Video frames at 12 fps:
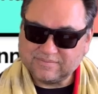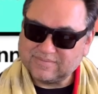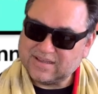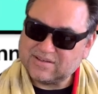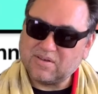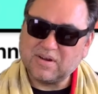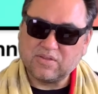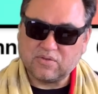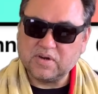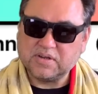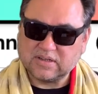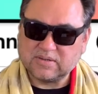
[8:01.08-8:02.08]
it's only
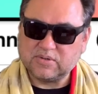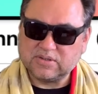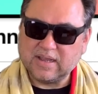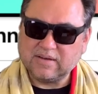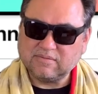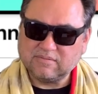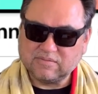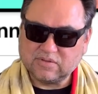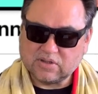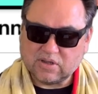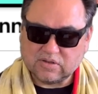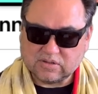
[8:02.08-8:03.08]
thirty-six percent,
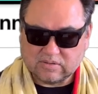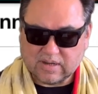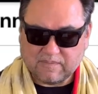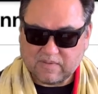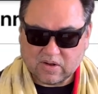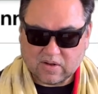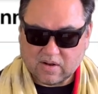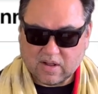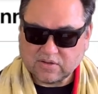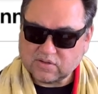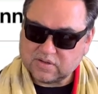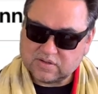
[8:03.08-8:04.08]
so it's not very good at
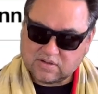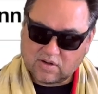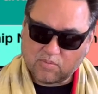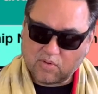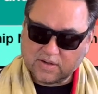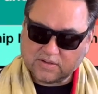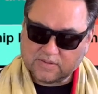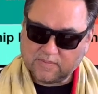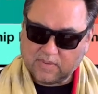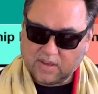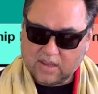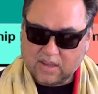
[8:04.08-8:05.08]
all, so it's zero points.
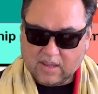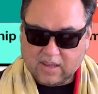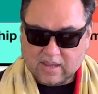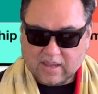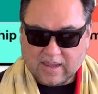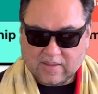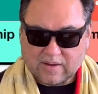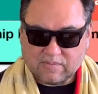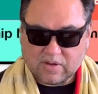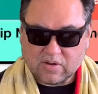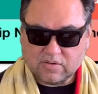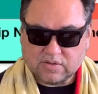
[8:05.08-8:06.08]
And then
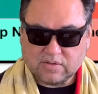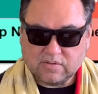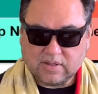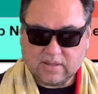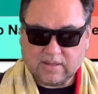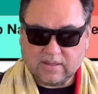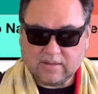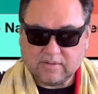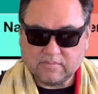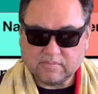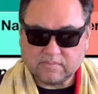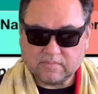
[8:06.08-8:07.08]
if we go to the
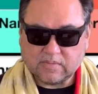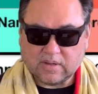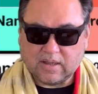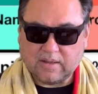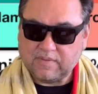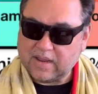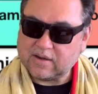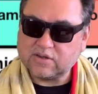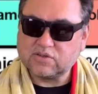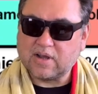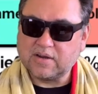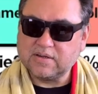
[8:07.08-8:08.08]
uh, Vedic
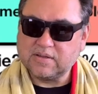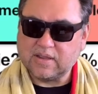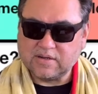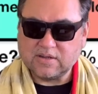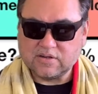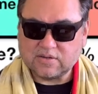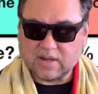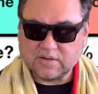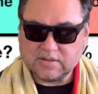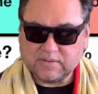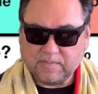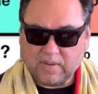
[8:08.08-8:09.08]
astrology, the Indian
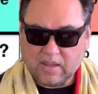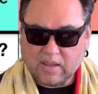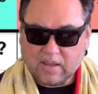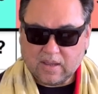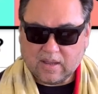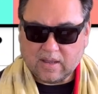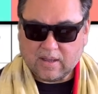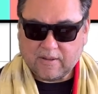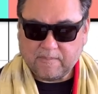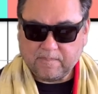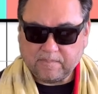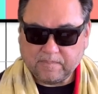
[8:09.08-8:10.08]
astrology,
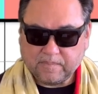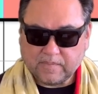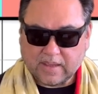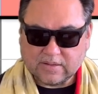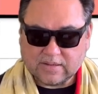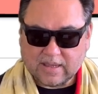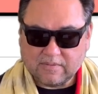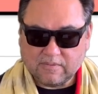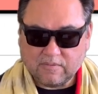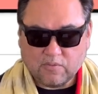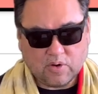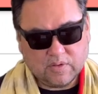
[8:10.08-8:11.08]
um, it's at
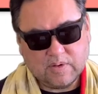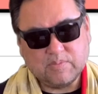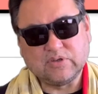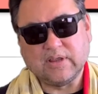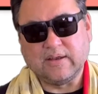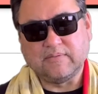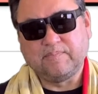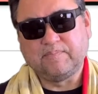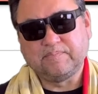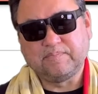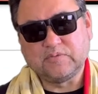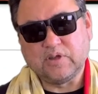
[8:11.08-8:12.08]
forty-three percent,
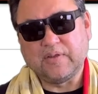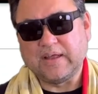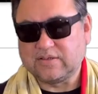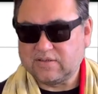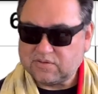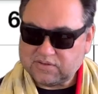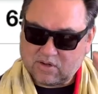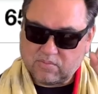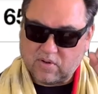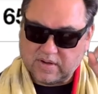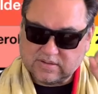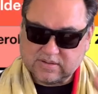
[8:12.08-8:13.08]
so that's still zero
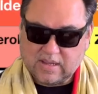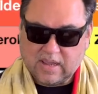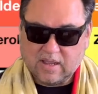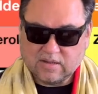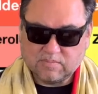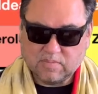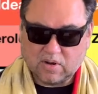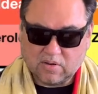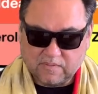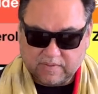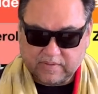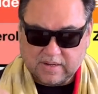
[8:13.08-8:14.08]
points, below
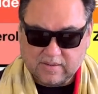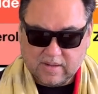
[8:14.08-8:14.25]
fifty.